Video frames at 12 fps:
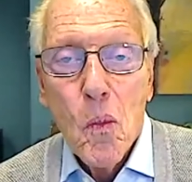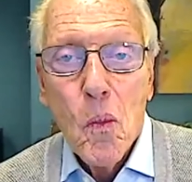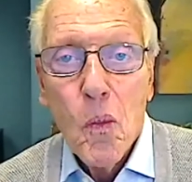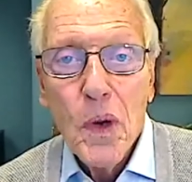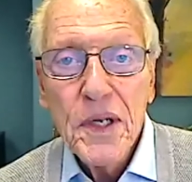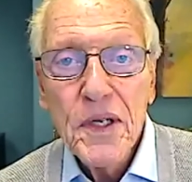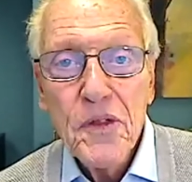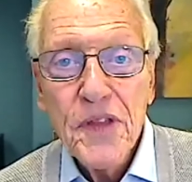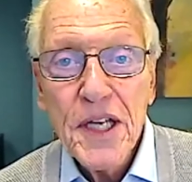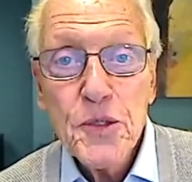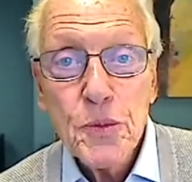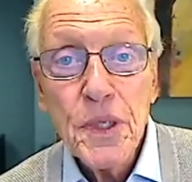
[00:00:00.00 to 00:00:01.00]
one of the
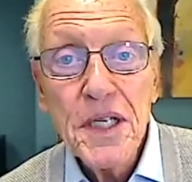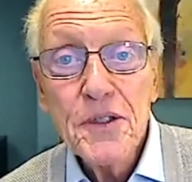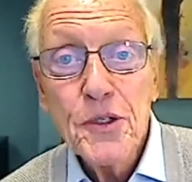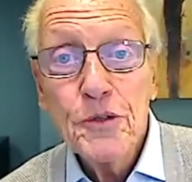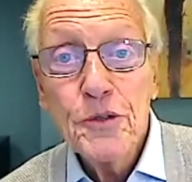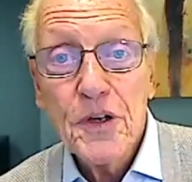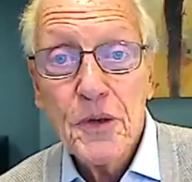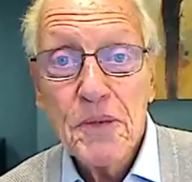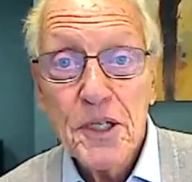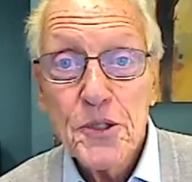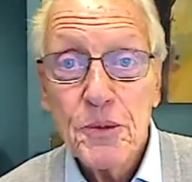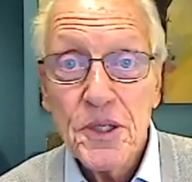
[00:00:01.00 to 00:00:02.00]
things we didn't do very
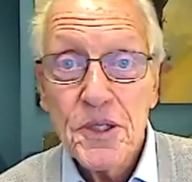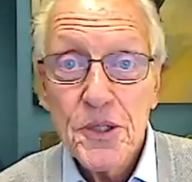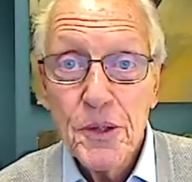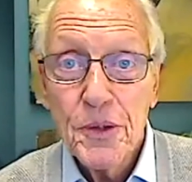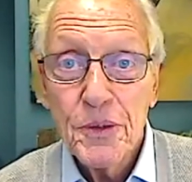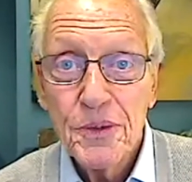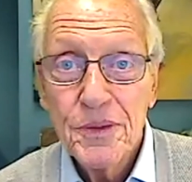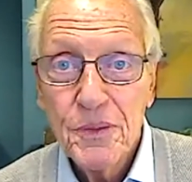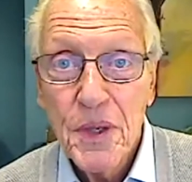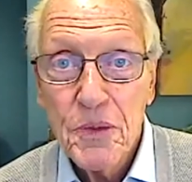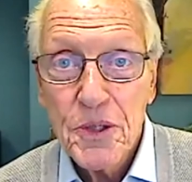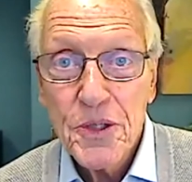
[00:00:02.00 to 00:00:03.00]
much, we
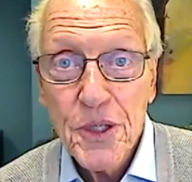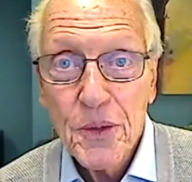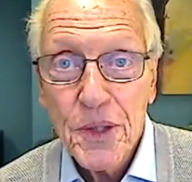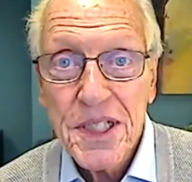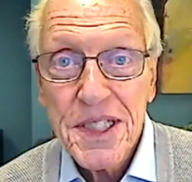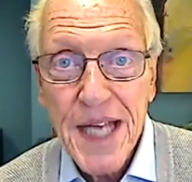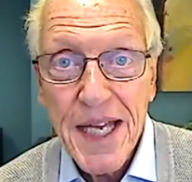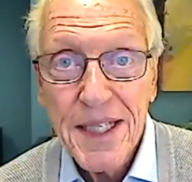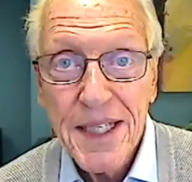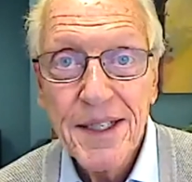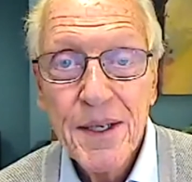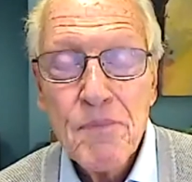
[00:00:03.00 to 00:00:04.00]
were so
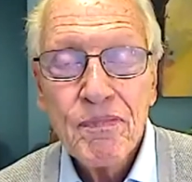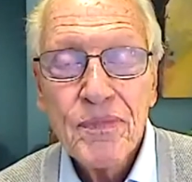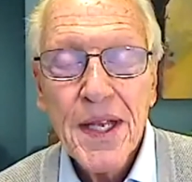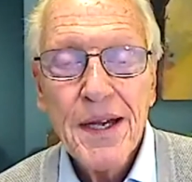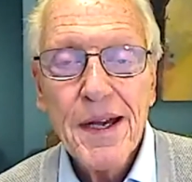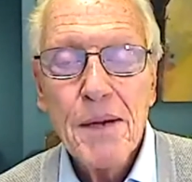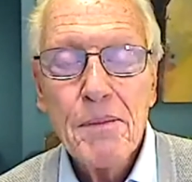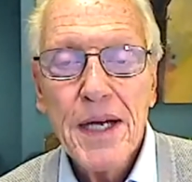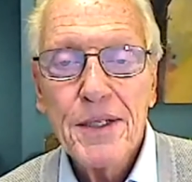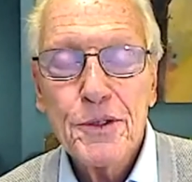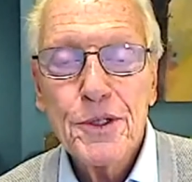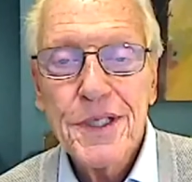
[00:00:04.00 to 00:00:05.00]
excited
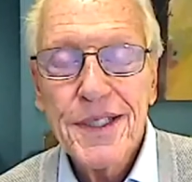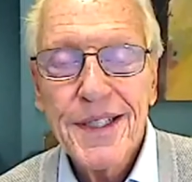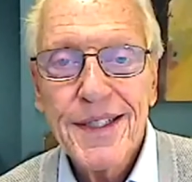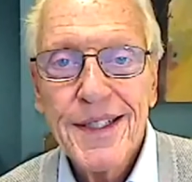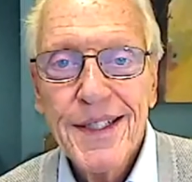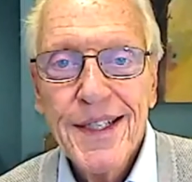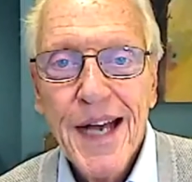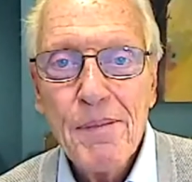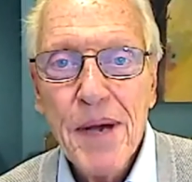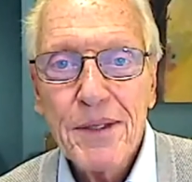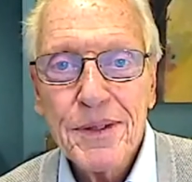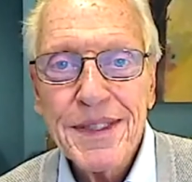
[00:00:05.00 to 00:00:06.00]

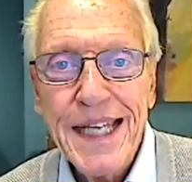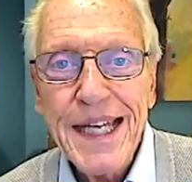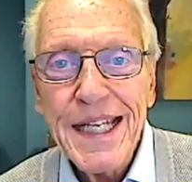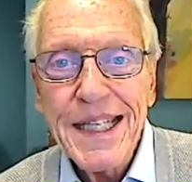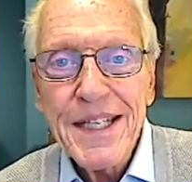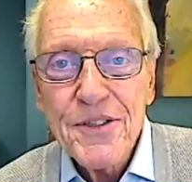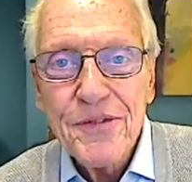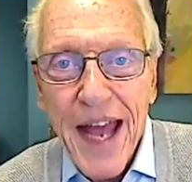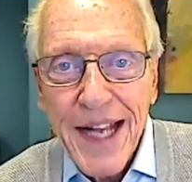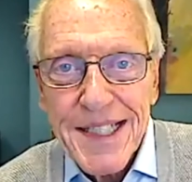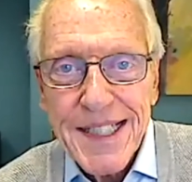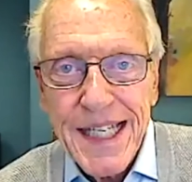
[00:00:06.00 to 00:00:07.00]
about getting this
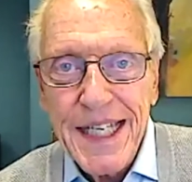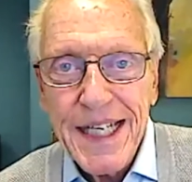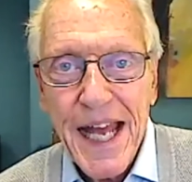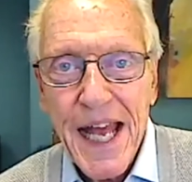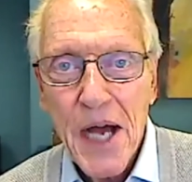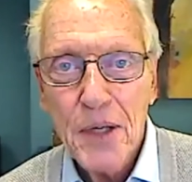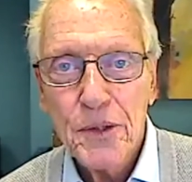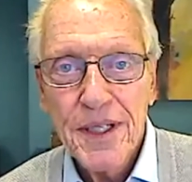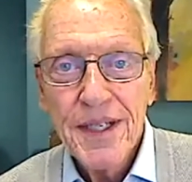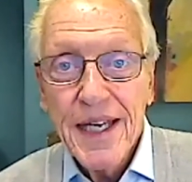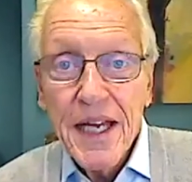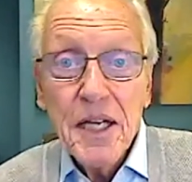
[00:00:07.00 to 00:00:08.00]
vaccine out,
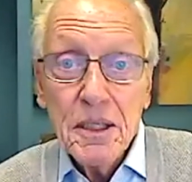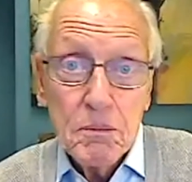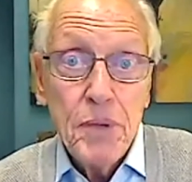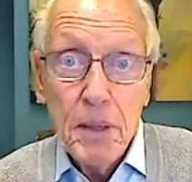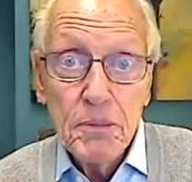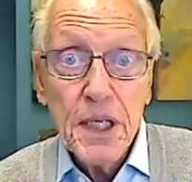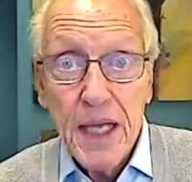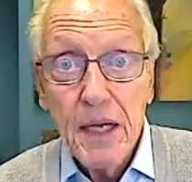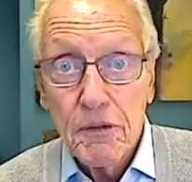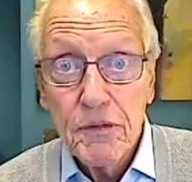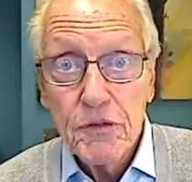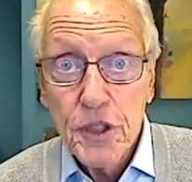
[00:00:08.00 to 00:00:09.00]
and public
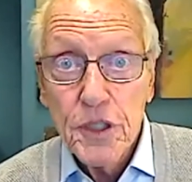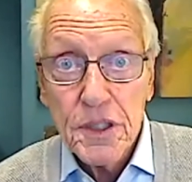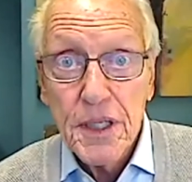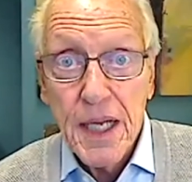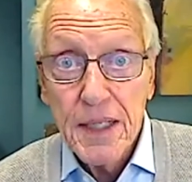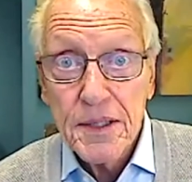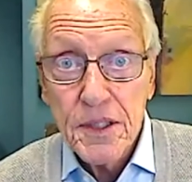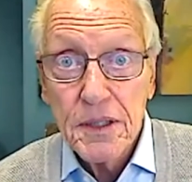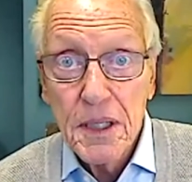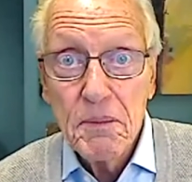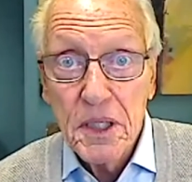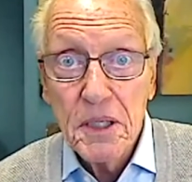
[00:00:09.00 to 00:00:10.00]
health just has a
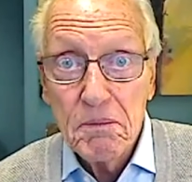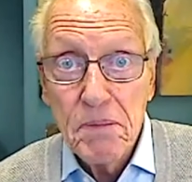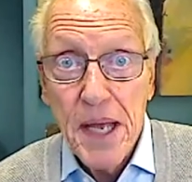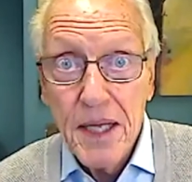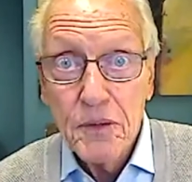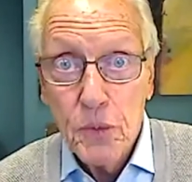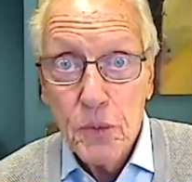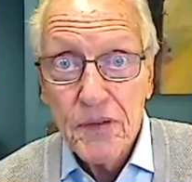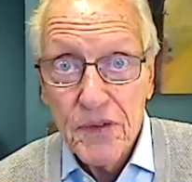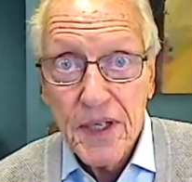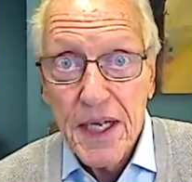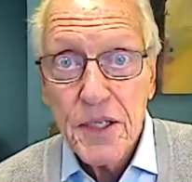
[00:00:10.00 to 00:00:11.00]
limited bandwidth,
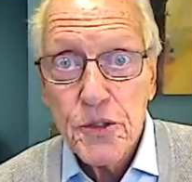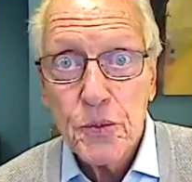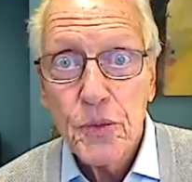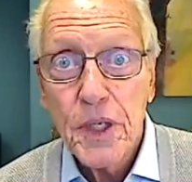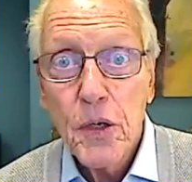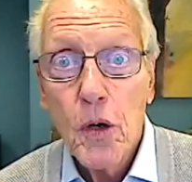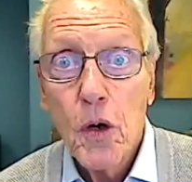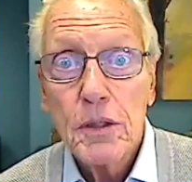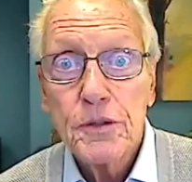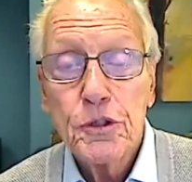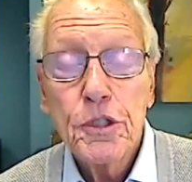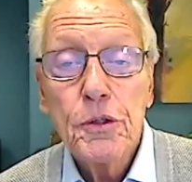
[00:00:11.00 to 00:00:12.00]
as we
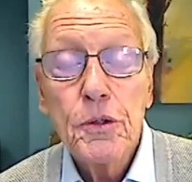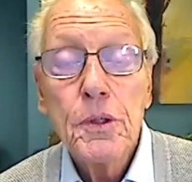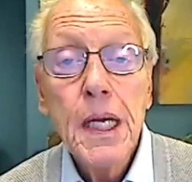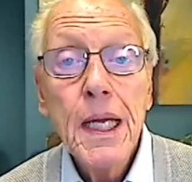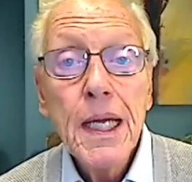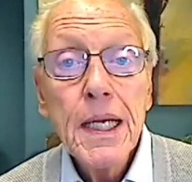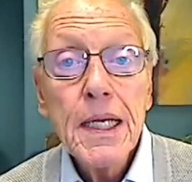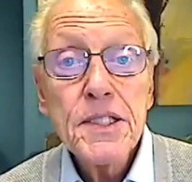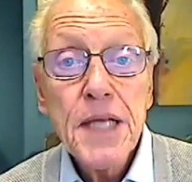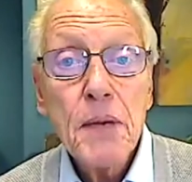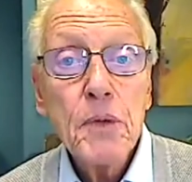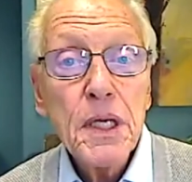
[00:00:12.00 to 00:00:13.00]
all do, is
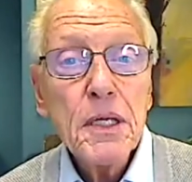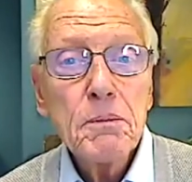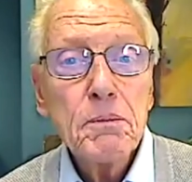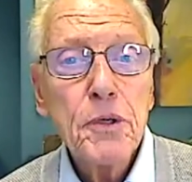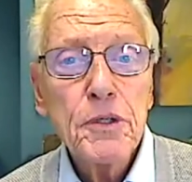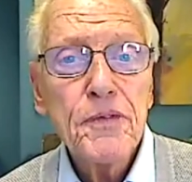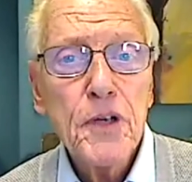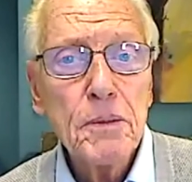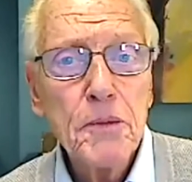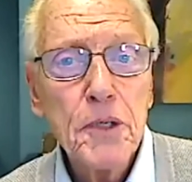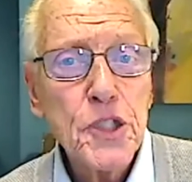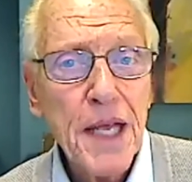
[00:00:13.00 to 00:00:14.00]
that we didn't put very
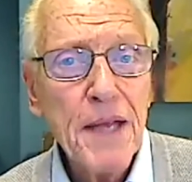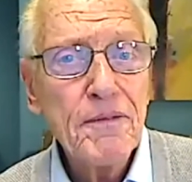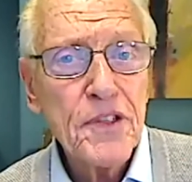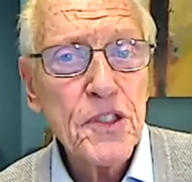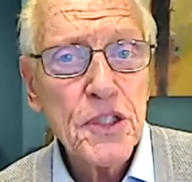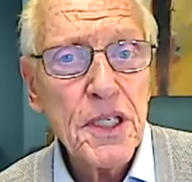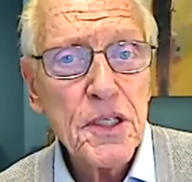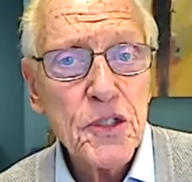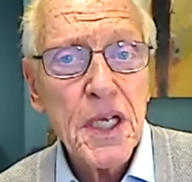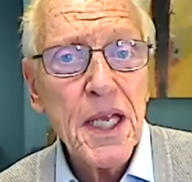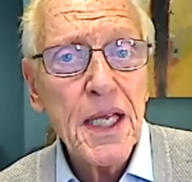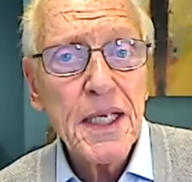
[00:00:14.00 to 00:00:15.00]
much
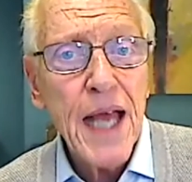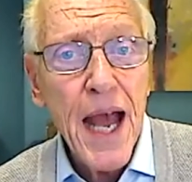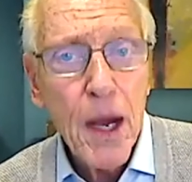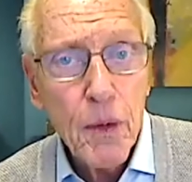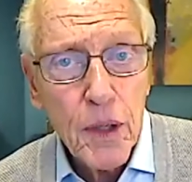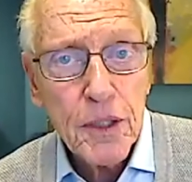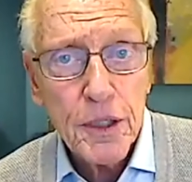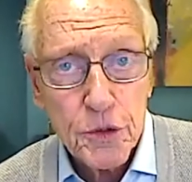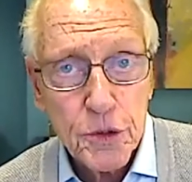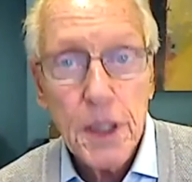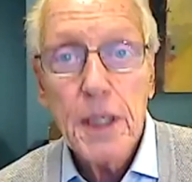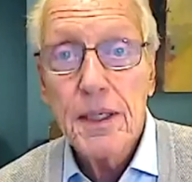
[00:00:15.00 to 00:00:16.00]
emphasis in our
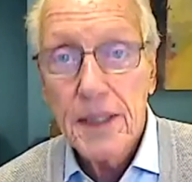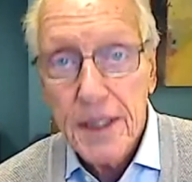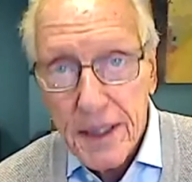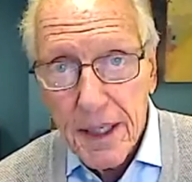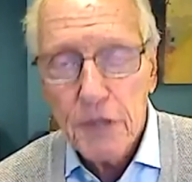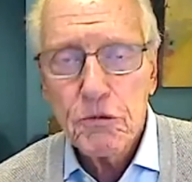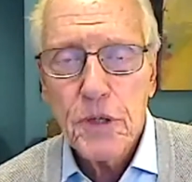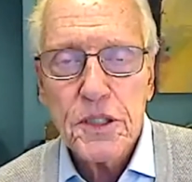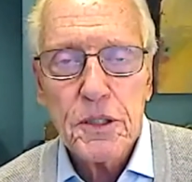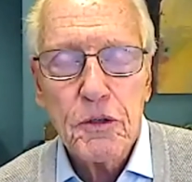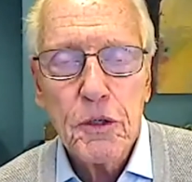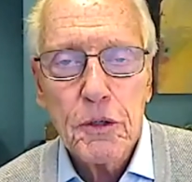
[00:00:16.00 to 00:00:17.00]
country, in
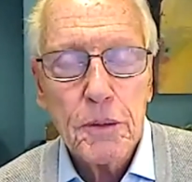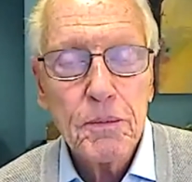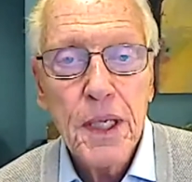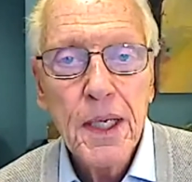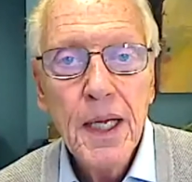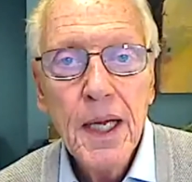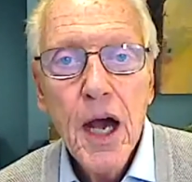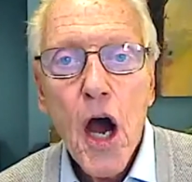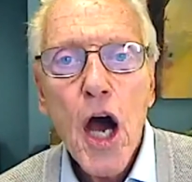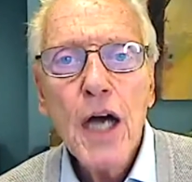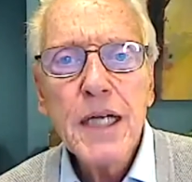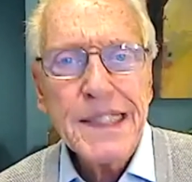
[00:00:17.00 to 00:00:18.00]
contrast to Europe,
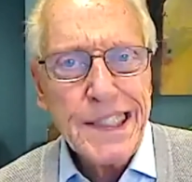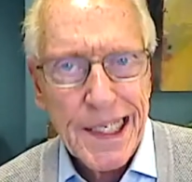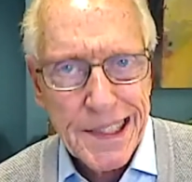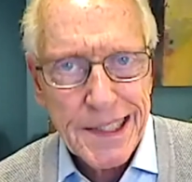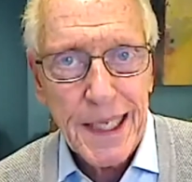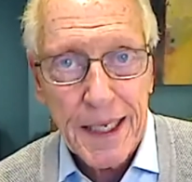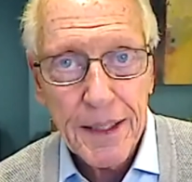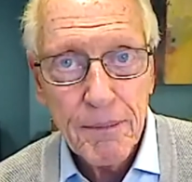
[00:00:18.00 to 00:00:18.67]
on testing.